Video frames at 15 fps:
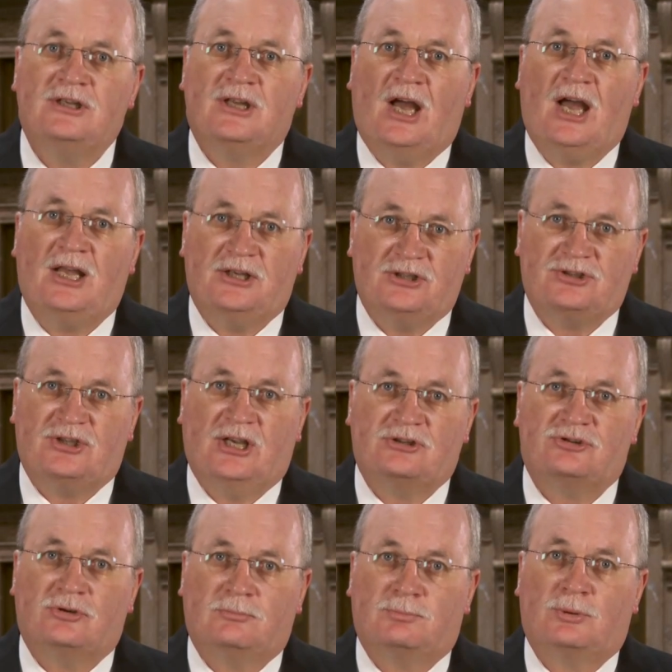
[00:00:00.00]

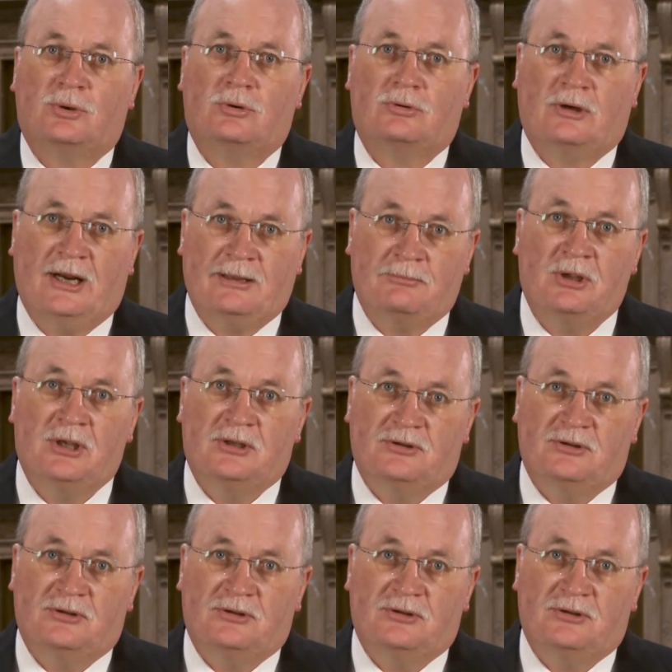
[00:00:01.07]
non-essential program